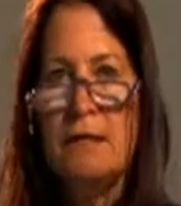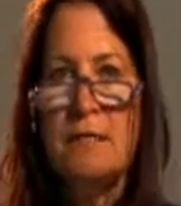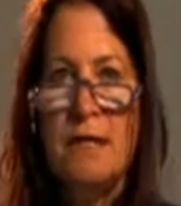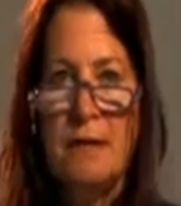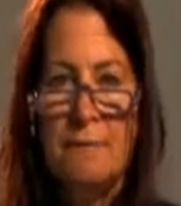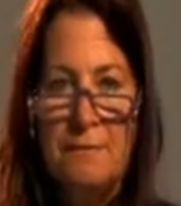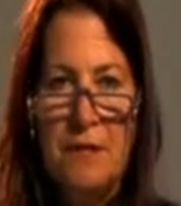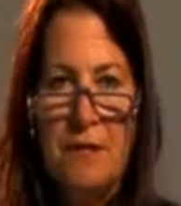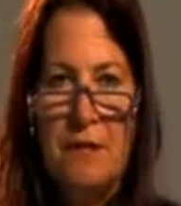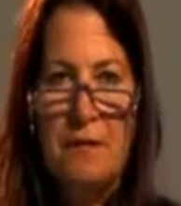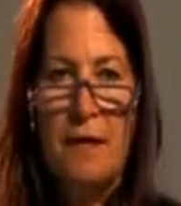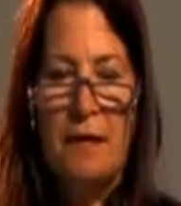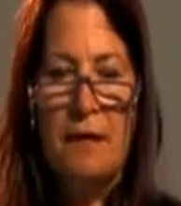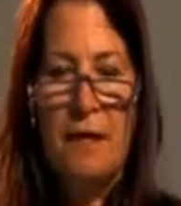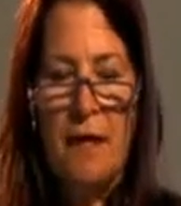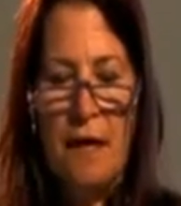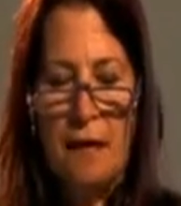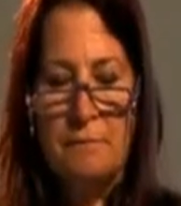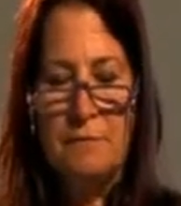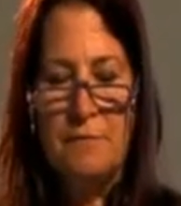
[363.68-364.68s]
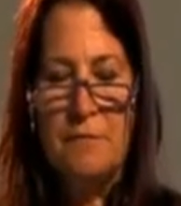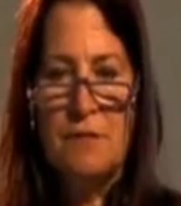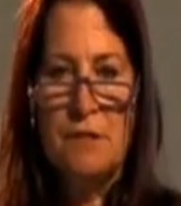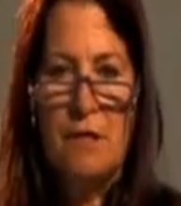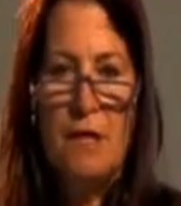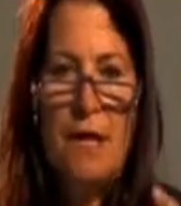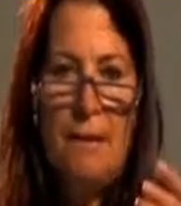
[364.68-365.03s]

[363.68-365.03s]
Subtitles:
something that comes